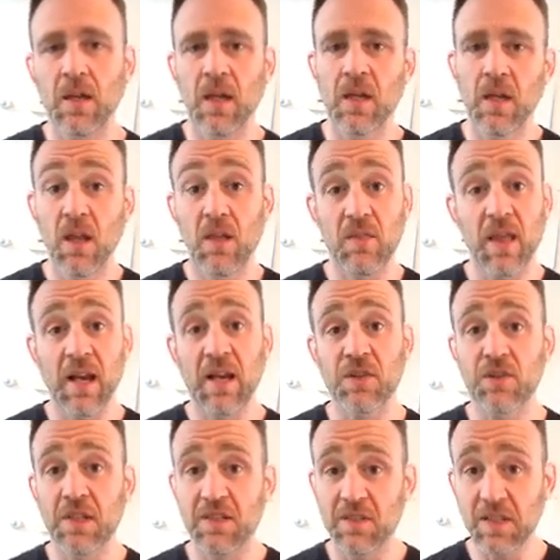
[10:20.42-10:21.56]
Okay, that
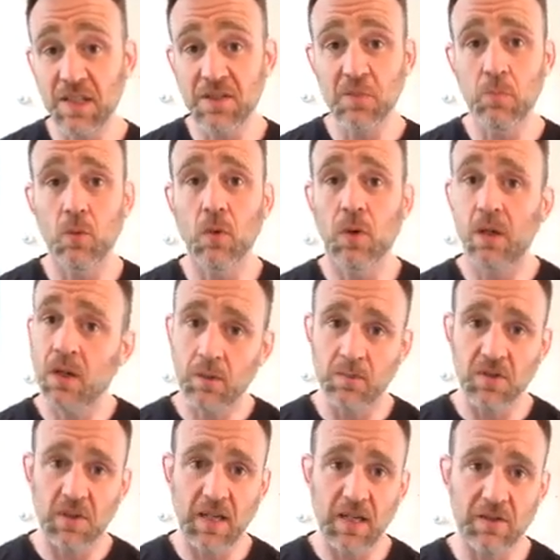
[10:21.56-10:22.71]
actually is least important. It
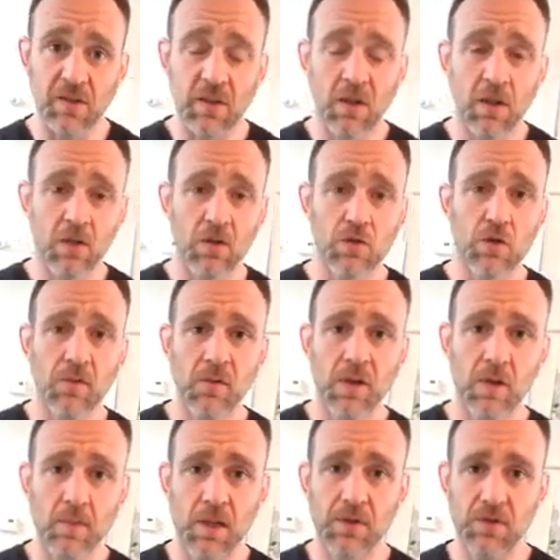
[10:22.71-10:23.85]
comes last. The true
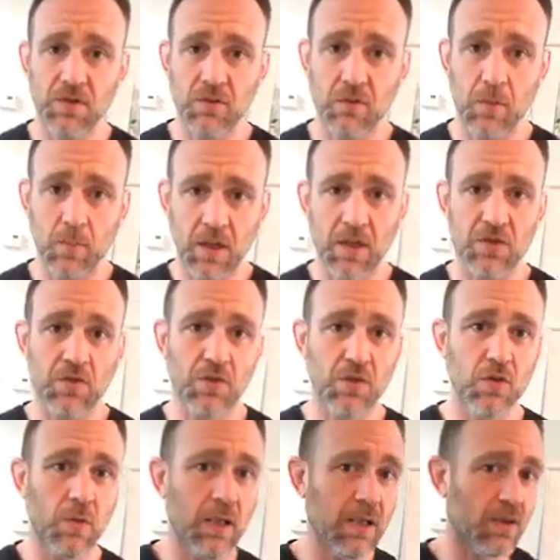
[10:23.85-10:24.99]
fundamentals of the posture,
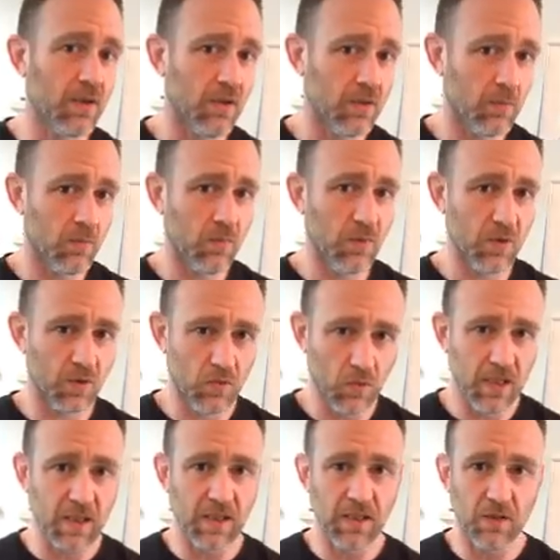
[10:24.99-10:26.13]
creating
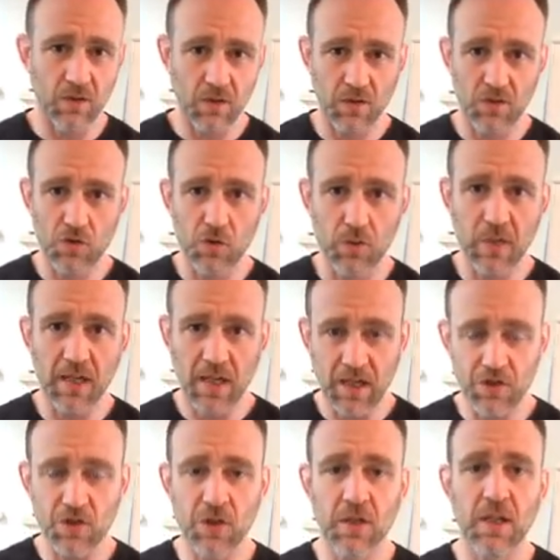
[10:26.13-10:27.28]
the true
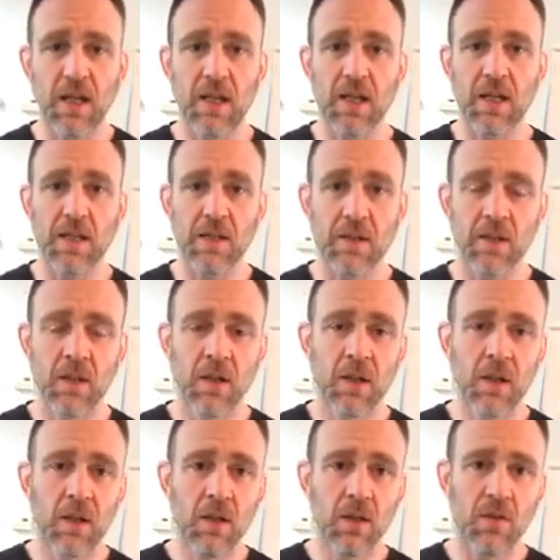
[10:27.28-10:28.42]
connection and
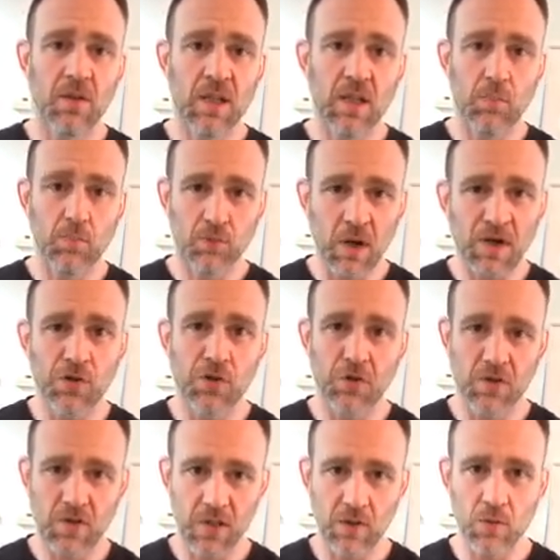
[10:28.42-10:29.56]
the
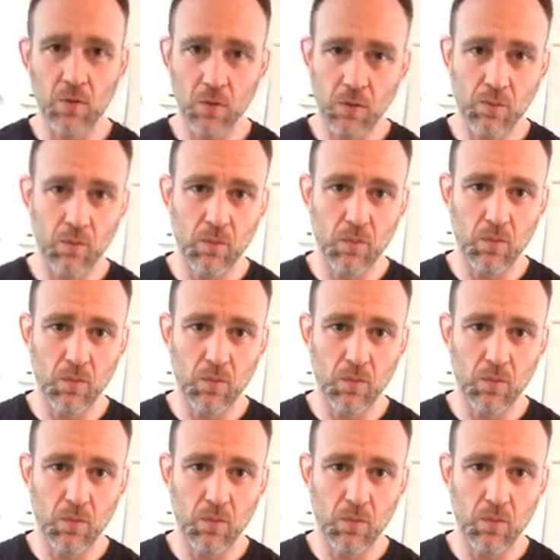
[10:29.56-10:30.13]
pressures that you're going to